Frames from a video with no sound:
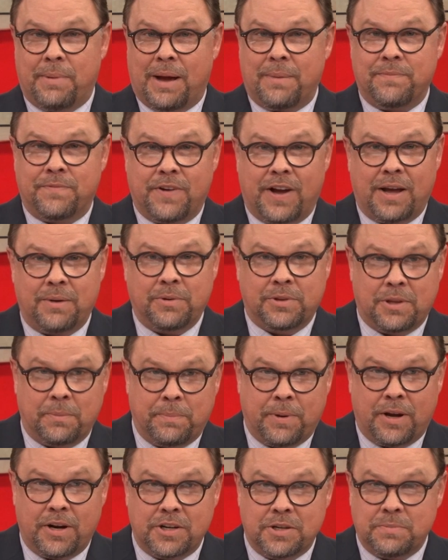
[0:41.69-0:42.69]
I'm fine with the
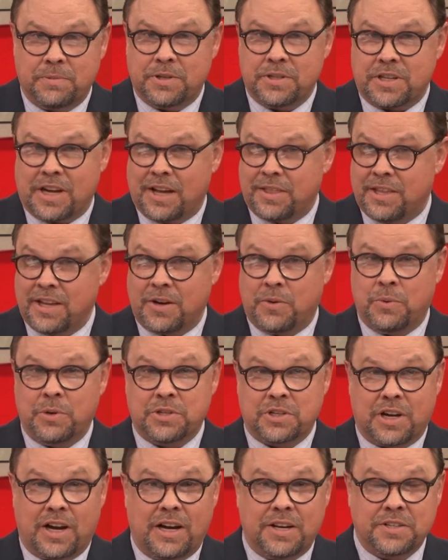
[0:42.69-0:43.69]
punishments. I think
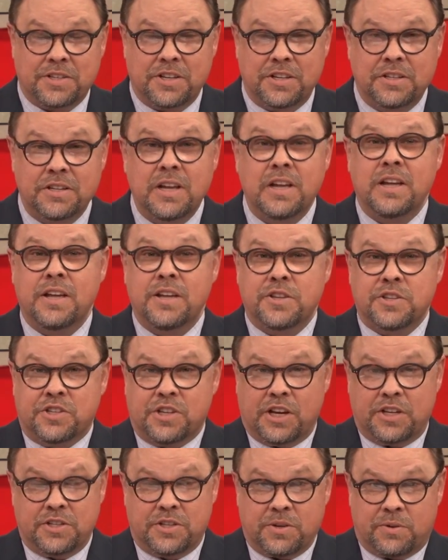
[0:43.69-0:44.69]
Wisconsin
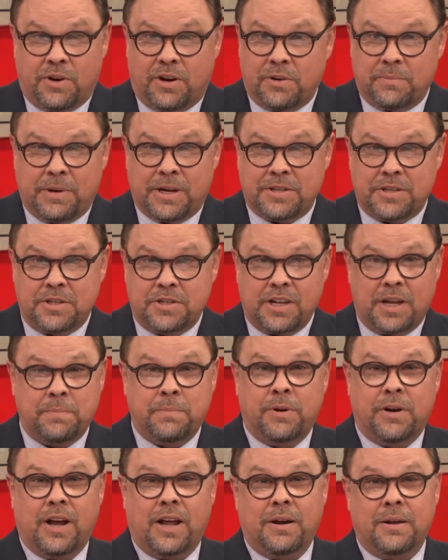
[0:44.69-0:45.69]
sends the wrong message. They
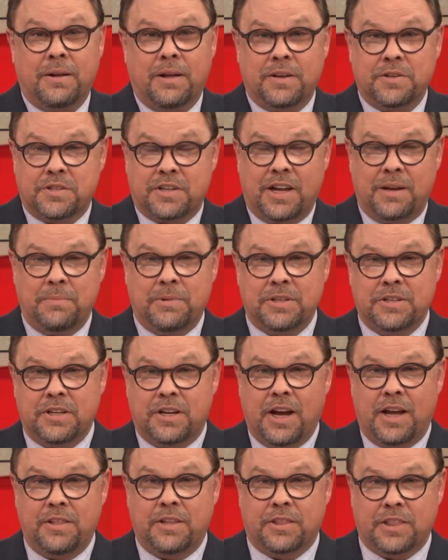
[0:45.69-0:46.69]
put out a, a statement
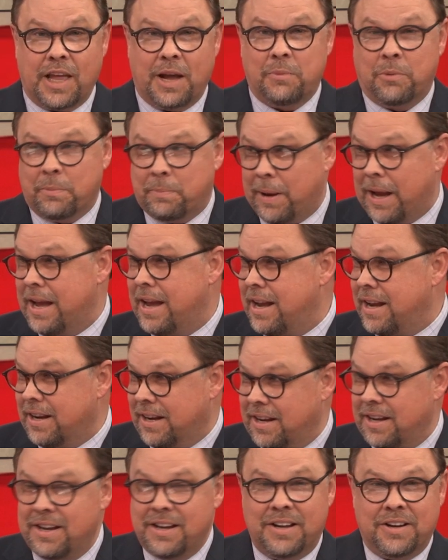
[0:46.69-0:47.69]
today that they were
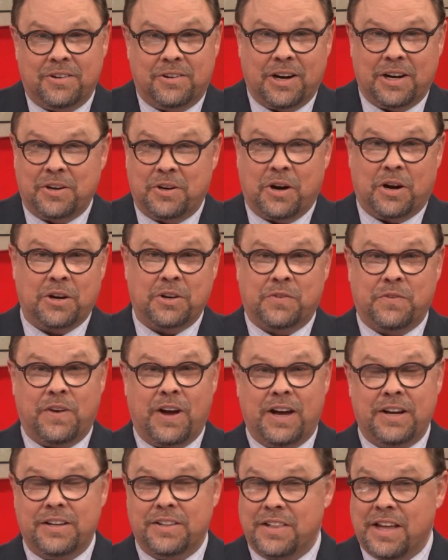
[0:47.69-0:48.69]
paying Greg Gard's
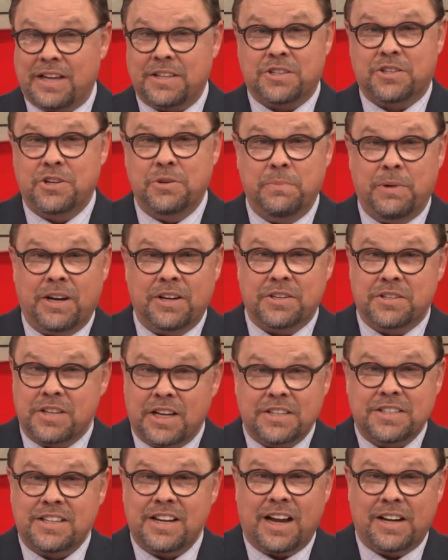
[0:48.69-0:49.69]
fine. That's too much.
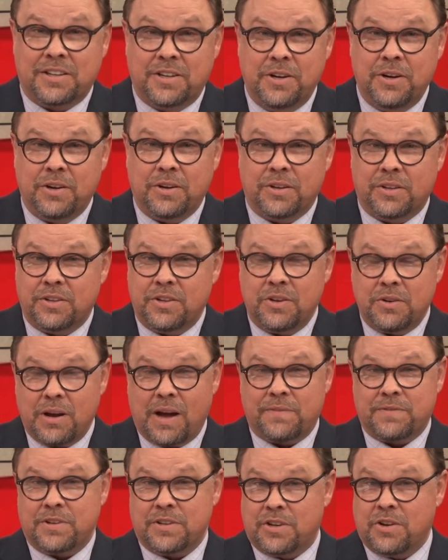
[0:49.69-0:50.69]
That's not good. You
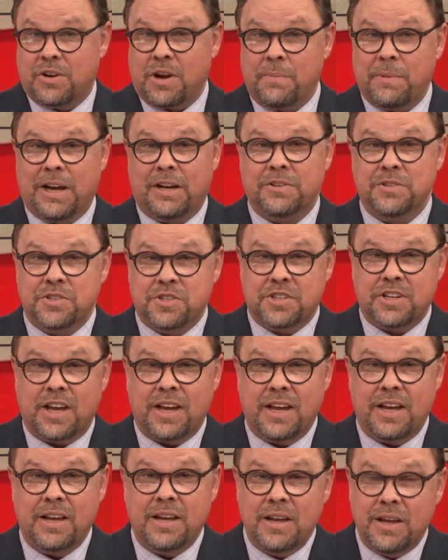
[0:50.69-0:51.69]
have to come out and
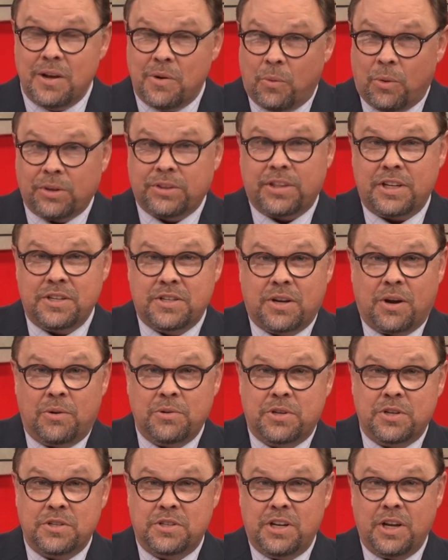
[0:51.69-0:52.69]
say what these
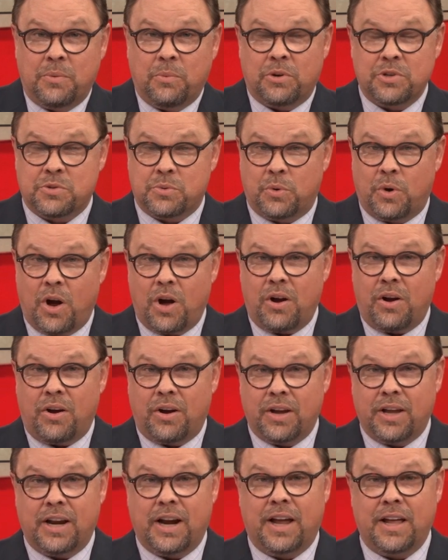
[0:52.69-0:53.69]
coaches did was
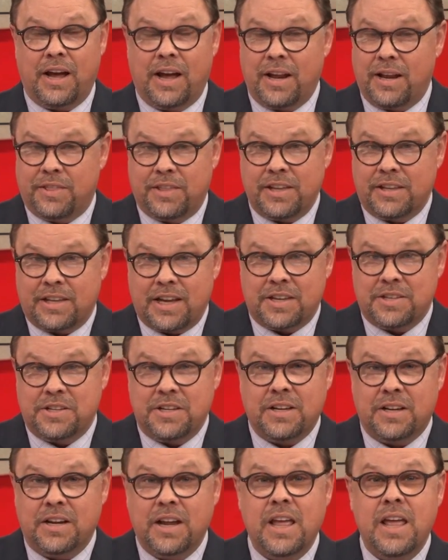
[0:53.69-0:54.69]
wrong, and I, I think that's it.